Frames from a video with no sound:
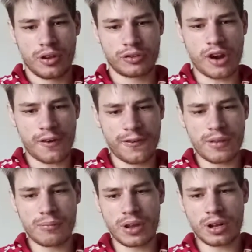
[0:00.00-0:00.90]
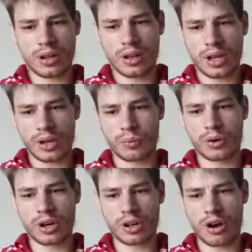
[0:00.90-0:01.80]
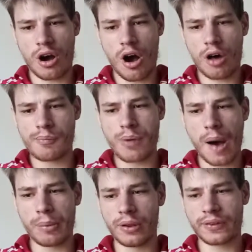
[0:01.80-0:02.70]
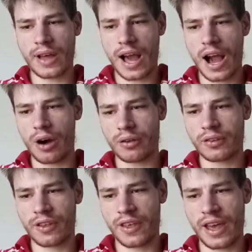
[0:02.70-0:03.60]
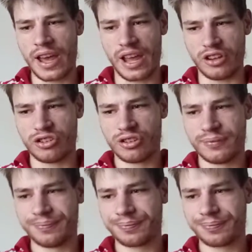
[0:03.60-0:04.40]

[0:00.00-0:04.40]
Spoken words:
Start from the middle and work all bubbles out to the edge.